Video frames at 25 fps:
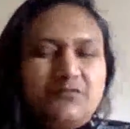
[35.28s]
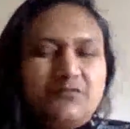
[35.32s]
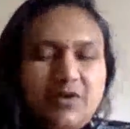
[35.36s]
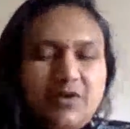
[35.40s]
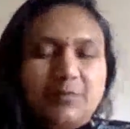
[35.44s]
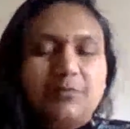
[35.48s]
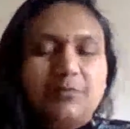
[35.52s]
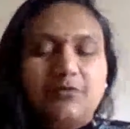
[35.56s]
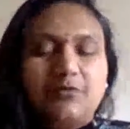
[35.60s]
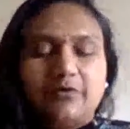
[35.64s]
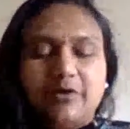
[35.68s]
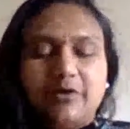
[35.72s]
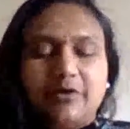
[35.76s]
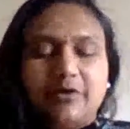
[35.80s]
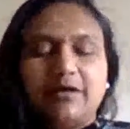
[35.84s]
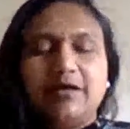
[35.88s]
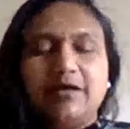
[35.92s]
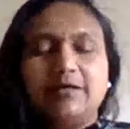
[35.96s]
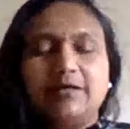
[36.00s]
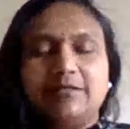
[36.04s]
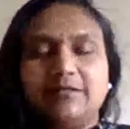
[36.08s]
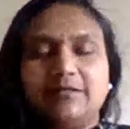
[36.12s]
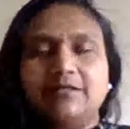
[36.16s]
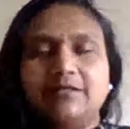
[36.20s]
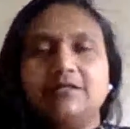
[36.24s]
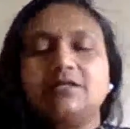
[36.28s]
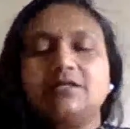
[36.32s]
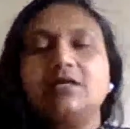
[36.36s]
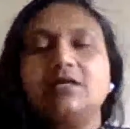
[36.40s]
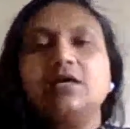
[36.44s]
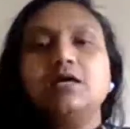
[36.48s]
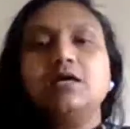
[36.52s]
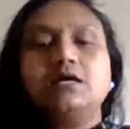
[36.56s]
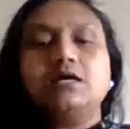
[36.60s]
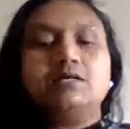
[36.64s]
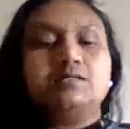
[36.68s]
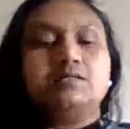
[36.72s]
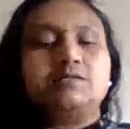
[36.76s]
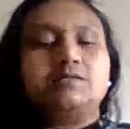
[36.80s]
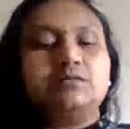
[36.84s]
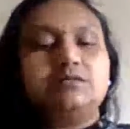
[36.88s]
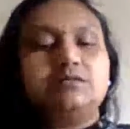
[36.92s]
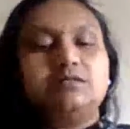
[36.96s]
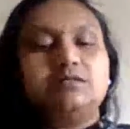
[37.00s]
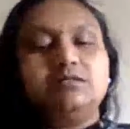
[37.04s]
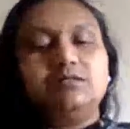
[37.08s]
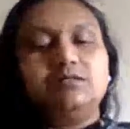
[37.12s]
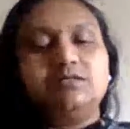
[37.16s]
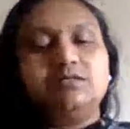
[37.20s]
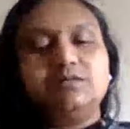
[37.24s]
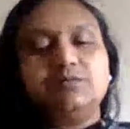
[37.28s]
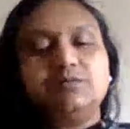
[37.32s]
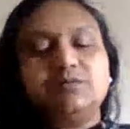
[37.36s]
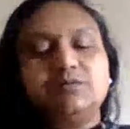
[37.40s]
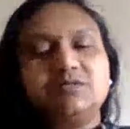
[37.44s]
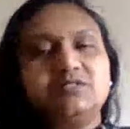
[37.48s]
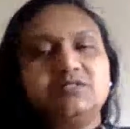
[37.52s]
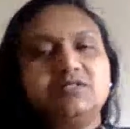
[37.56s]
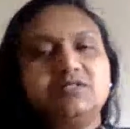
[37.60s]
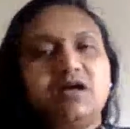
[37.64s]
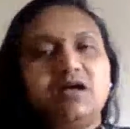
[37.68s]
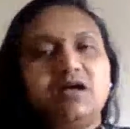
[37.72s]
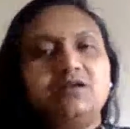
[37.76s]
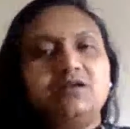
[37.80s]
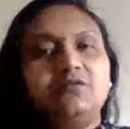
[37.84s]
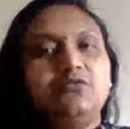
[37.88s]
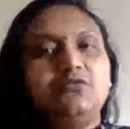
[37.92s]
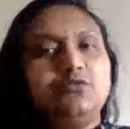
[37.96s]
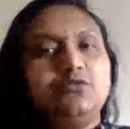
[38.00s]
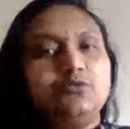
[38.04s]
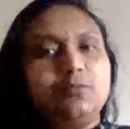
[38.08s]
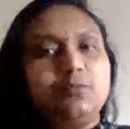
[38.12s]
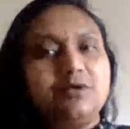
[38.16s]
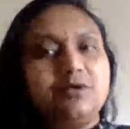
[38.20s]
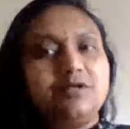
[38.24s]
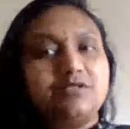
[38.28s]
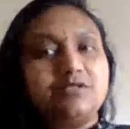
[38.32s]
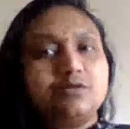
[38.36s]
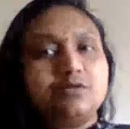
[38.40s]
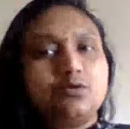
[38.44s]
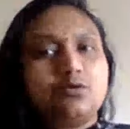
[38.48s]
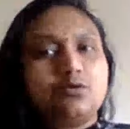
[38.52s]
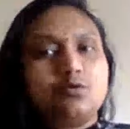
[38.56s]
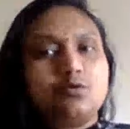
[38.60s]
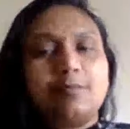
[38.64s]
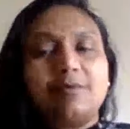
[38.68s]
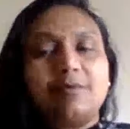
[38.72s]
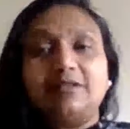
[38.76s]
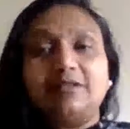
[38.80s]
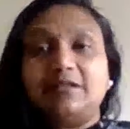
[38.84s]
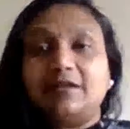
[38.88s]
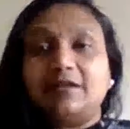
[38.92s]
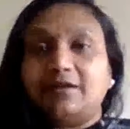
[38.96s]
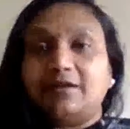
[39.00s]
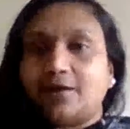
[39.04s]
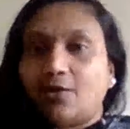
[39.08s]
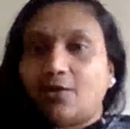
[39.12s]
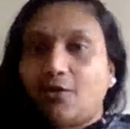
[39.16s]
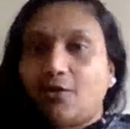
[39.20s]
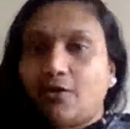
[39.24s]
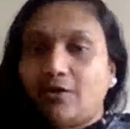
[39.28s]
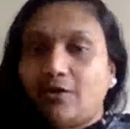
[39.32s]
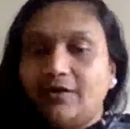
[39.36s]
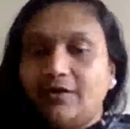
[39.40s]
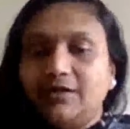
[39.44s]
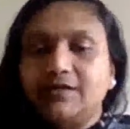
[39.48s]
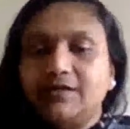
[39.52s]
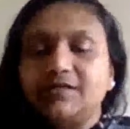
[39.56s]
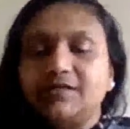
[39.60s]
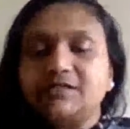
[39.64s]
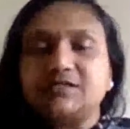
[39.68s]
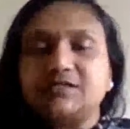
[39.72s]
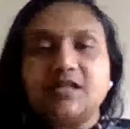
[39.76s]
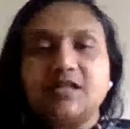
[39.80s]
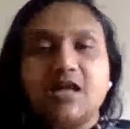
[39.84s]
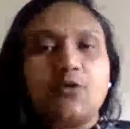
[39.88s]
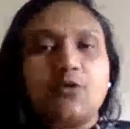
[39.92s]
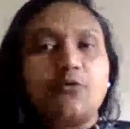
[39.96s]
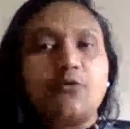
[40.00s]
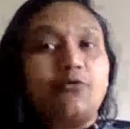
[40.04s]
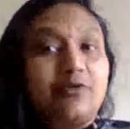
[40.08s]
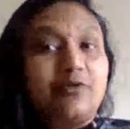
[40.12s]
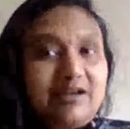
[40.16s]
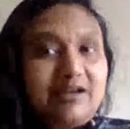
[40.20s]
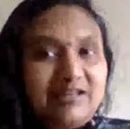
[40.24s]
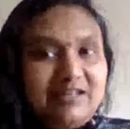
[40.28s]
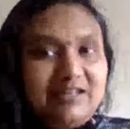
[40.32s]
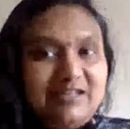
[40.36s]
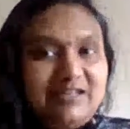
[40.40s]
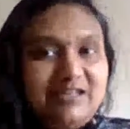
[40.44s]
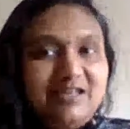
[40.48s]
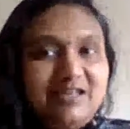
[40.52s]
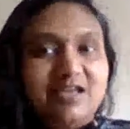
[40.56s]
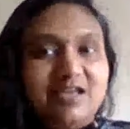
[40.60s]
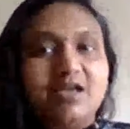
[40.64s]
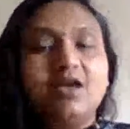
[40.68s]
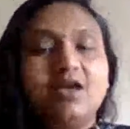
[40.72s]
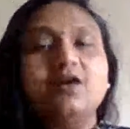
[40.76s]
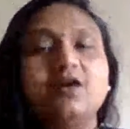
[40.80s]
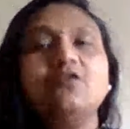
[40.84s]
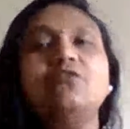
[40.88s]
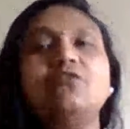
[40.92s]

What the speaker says: in February, I think. So this was done a few months ago, but the recording is now ready